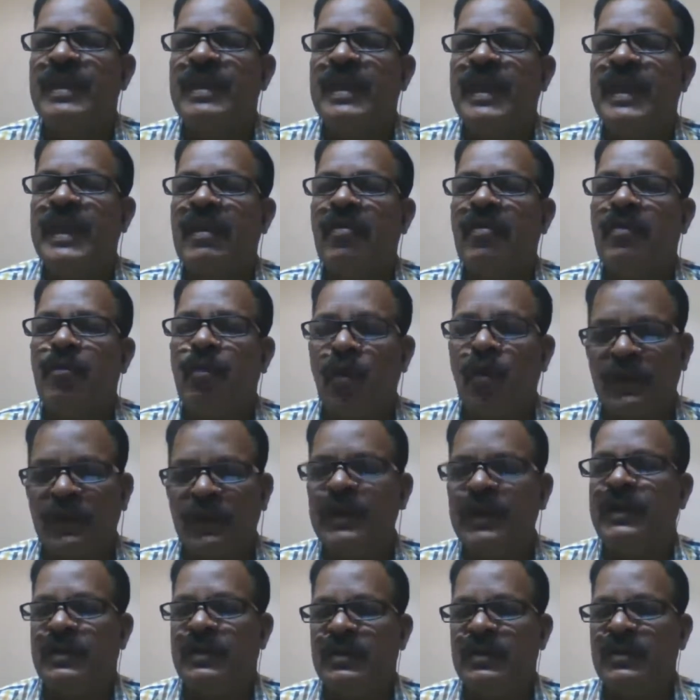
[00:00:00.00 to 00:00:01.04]
around 40
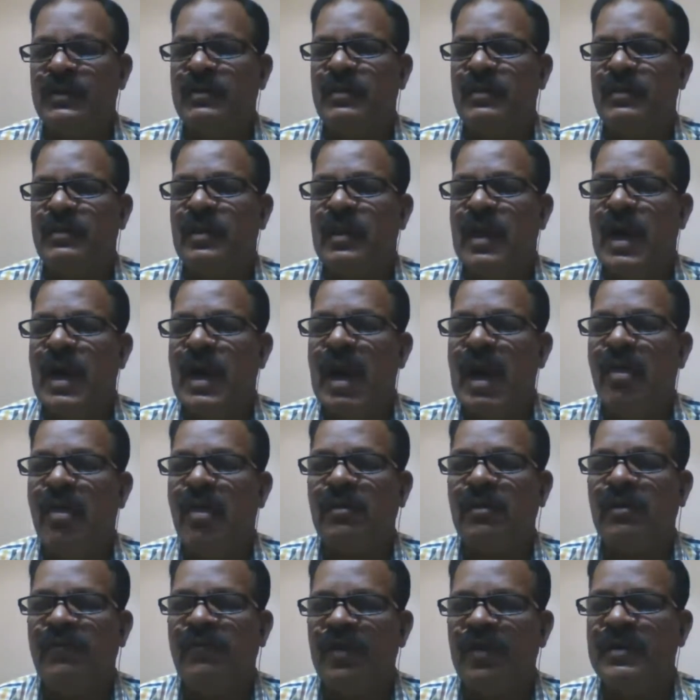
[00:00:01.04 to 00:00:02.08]
out
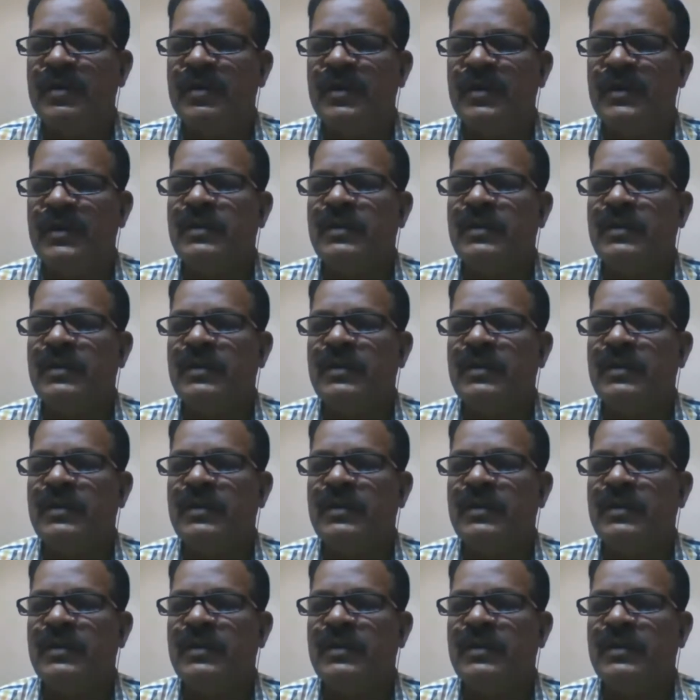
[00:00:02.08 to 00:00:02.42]
of 100